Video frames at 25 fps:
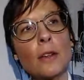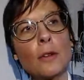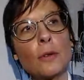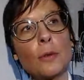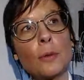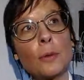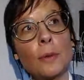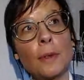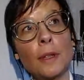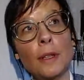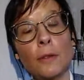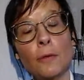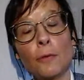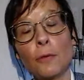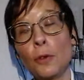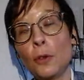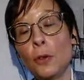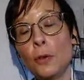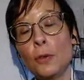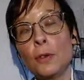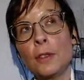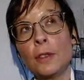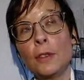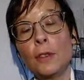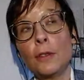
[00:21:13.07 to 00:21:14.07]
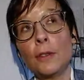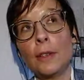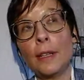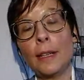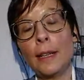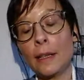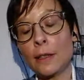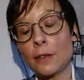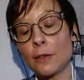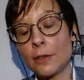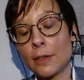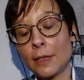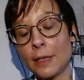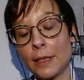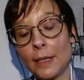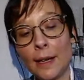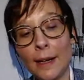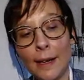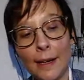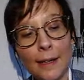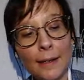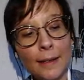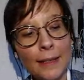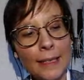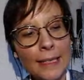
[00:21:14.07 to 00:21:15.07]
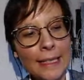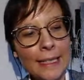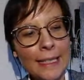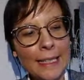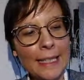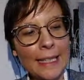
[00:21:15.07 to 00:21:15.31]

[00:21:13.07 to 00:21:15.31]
to refuel your electric car,